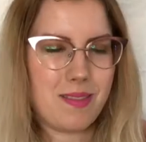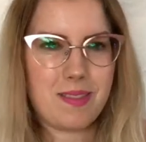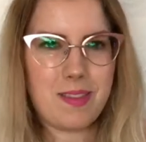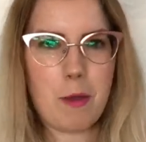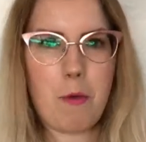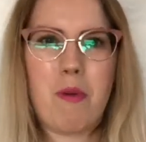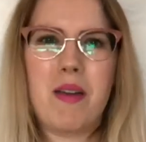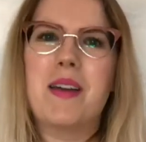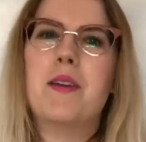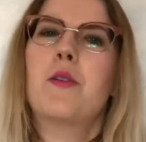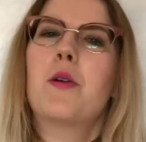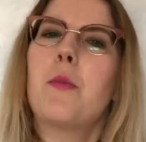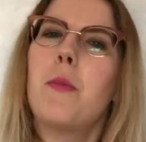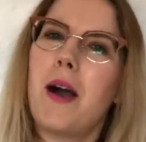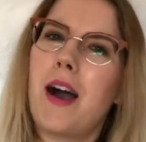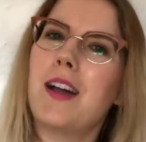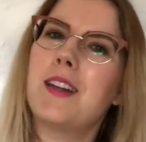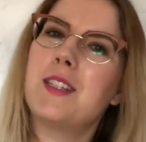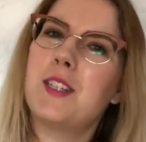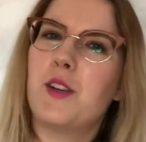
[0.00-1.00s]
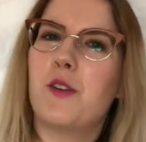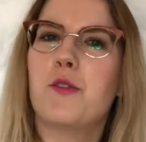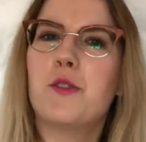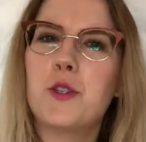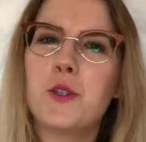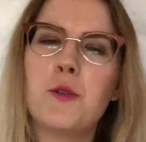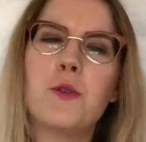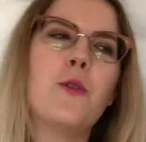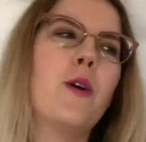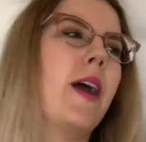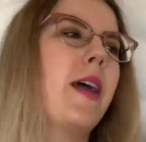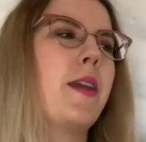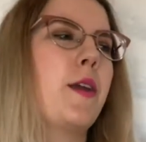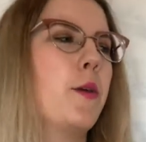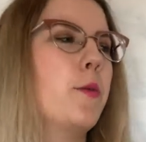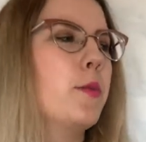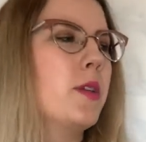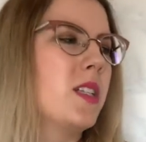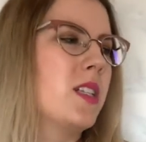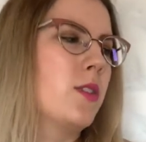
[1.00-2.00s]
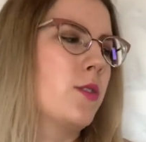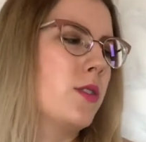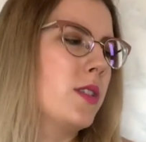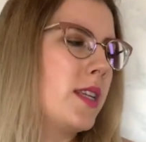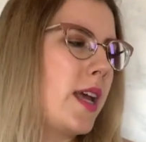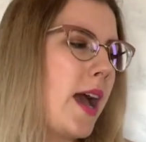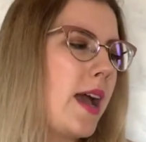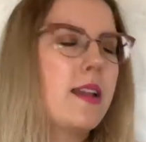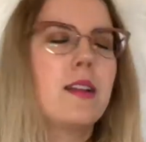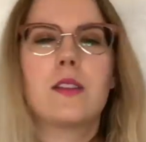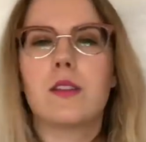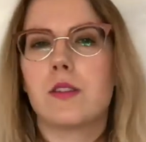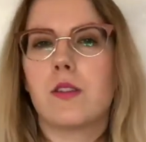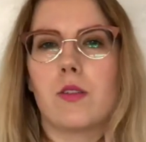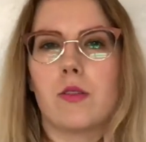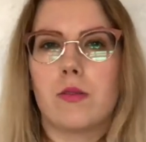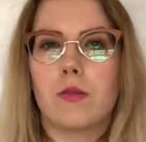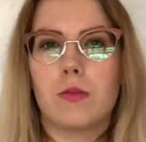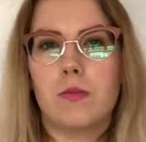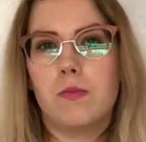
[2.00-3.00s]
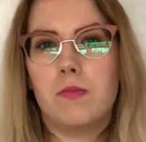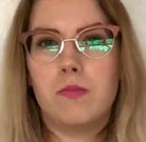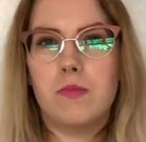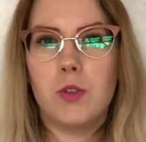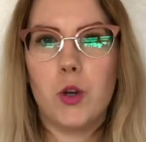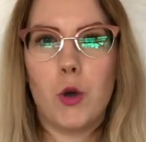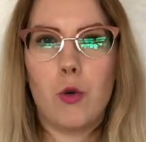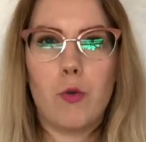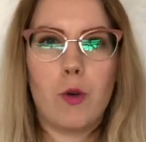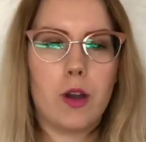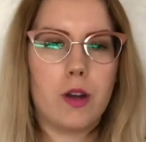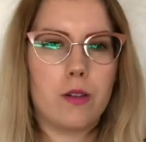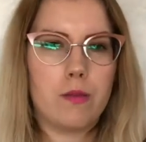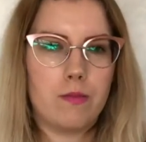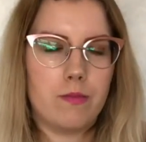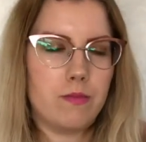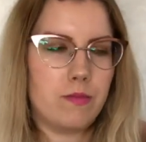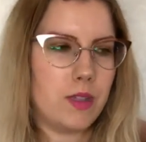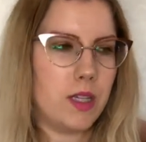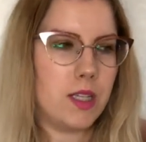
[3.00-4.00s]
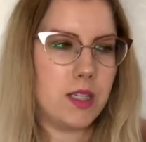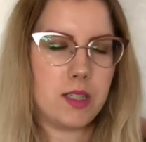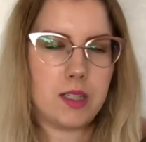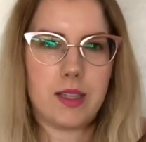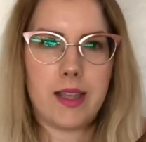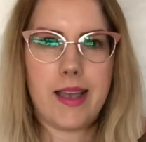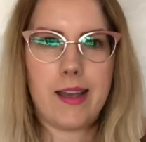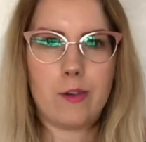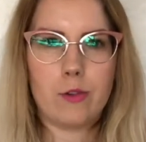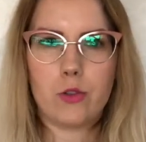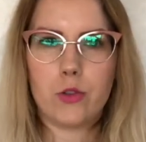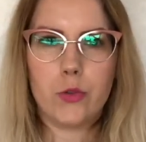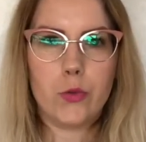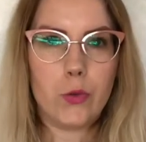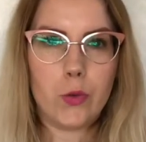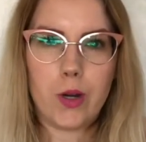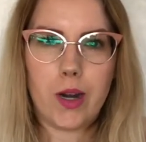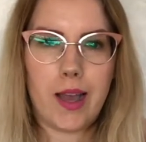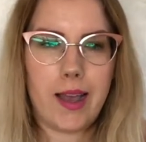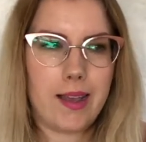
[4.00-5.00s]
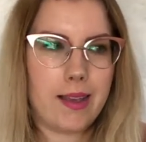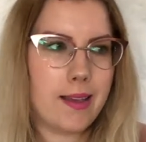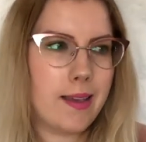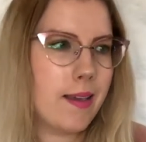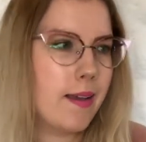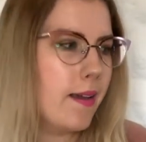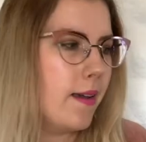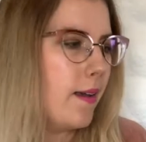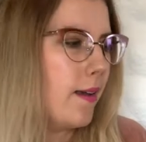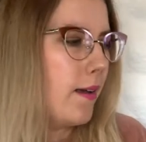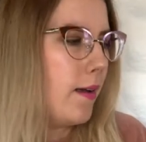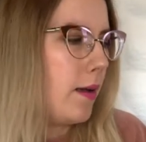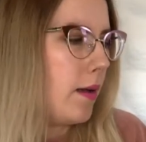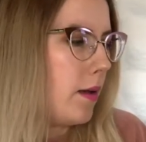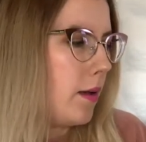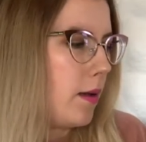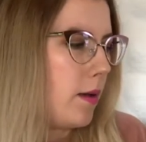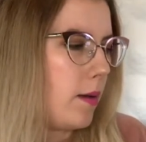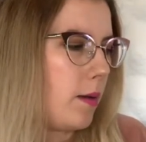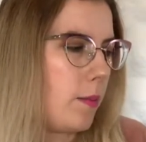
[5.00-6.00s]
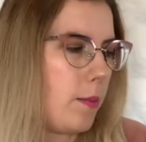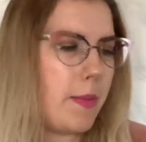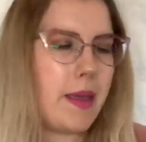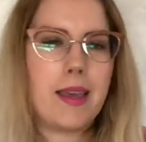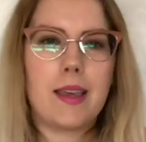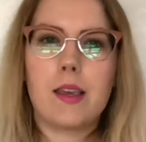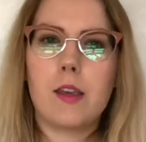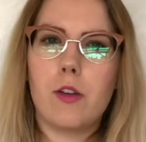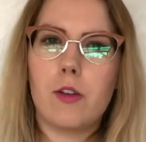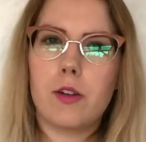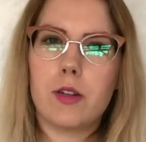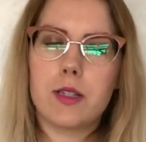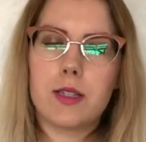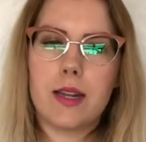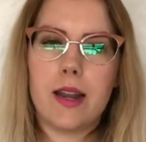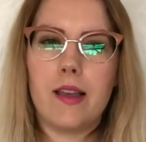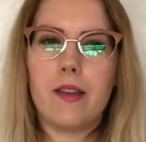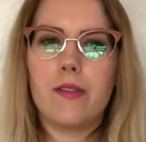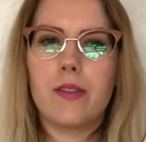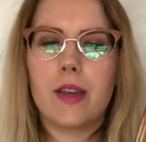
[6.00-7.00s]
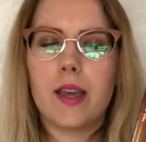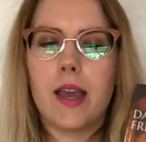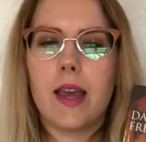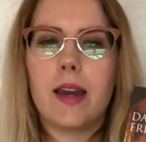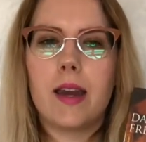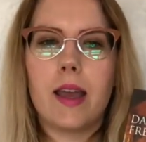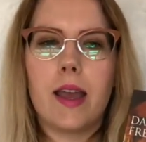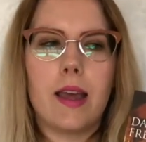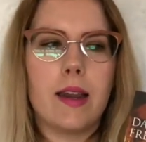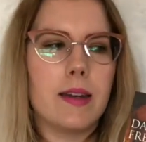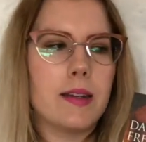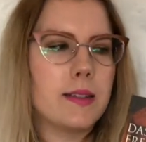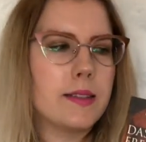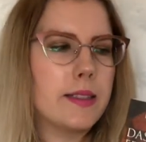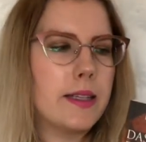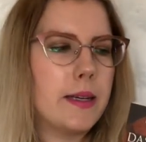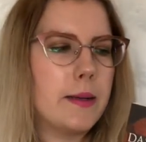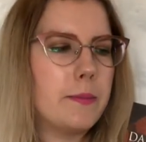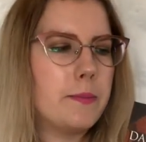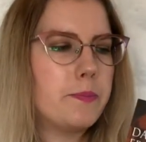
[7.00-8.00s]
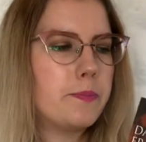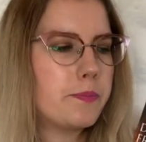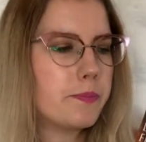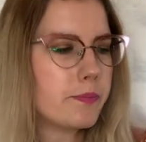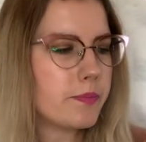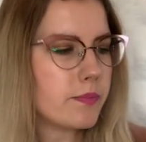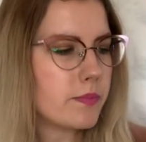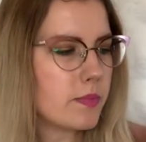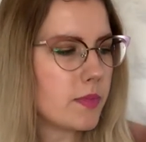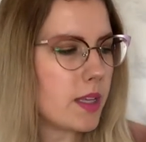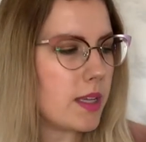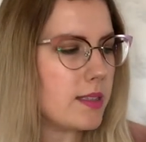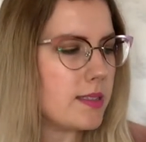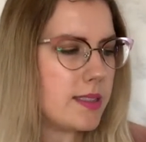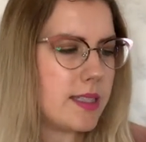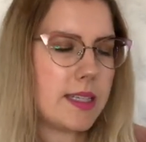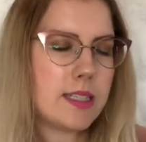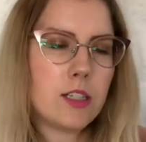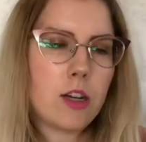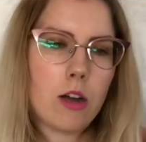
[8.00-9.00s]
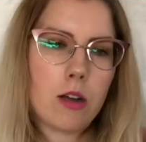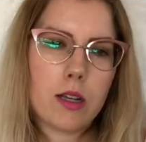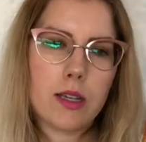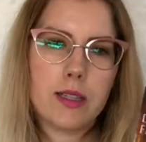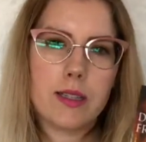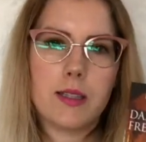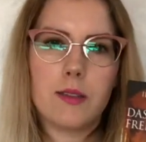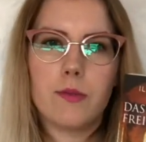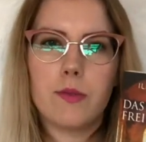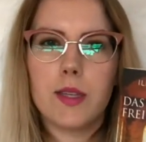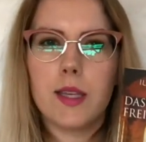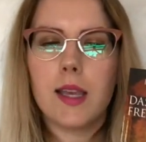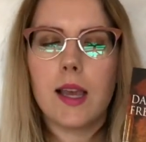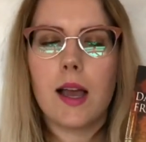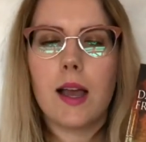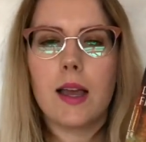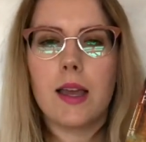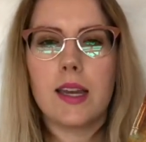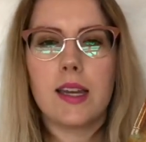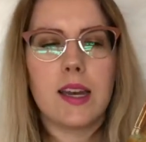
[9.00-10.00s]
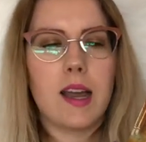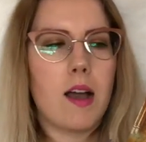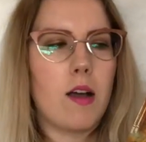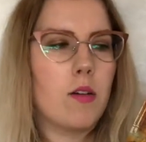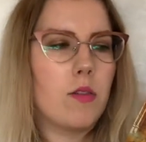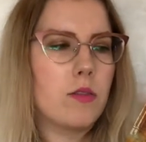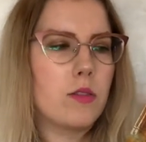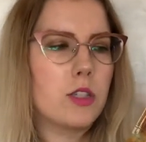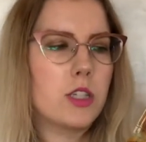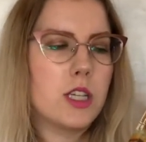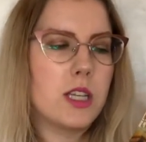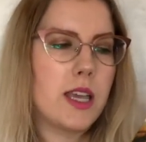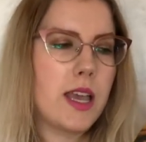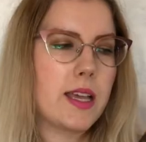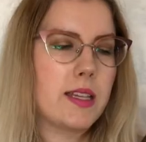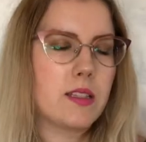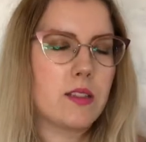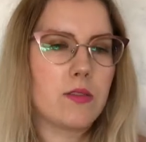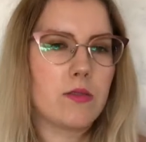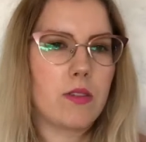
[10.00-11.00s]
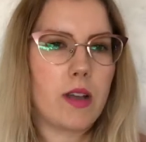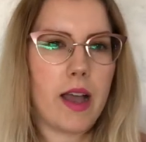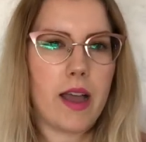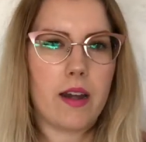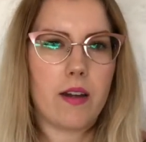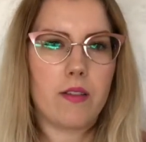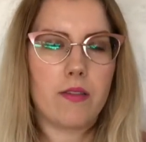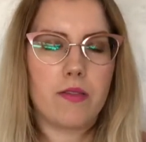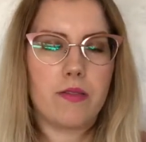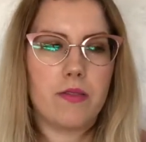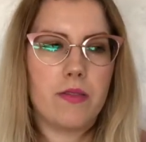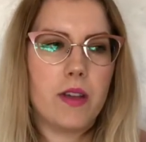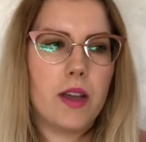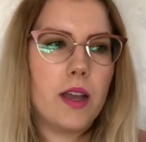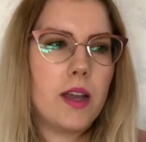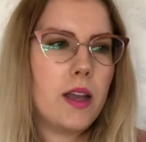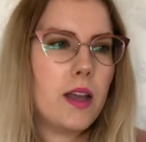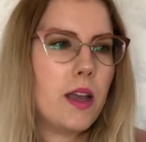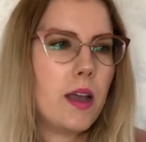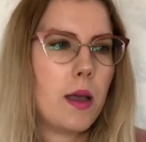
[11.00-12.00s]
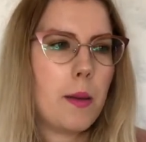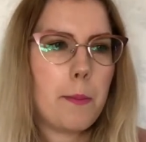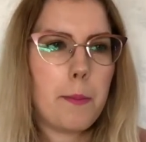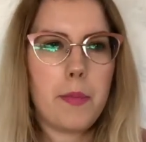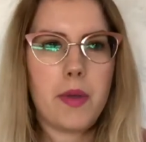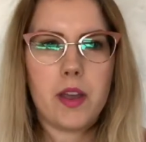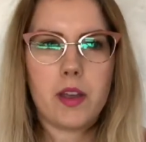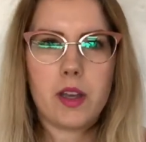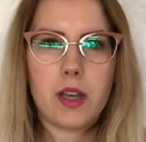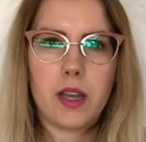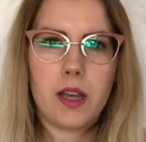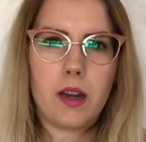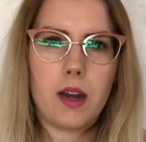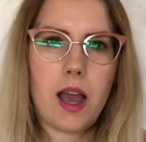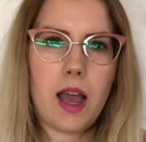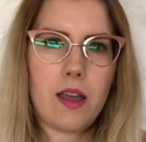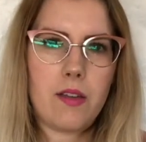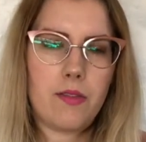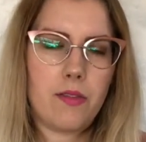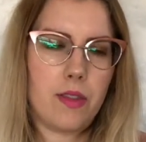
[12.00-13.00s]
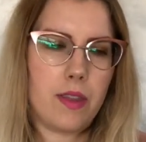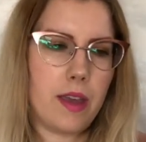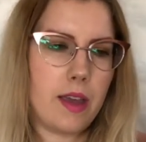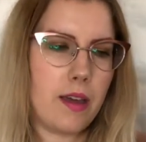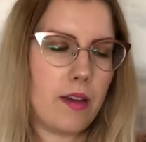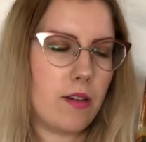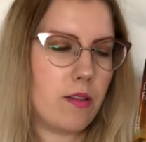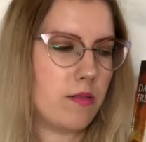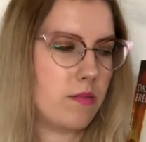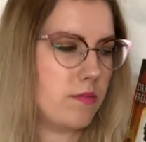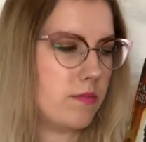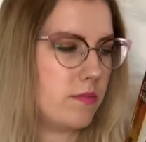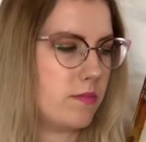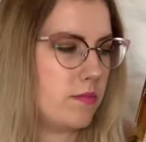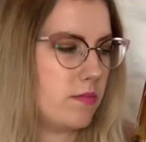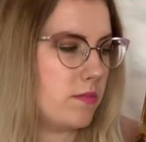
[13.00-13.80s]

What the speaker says: there were a party of two and her mistress died, so no one is there to like make her a slave again, and they dock in Sevilla, and now she has to kind of make her life there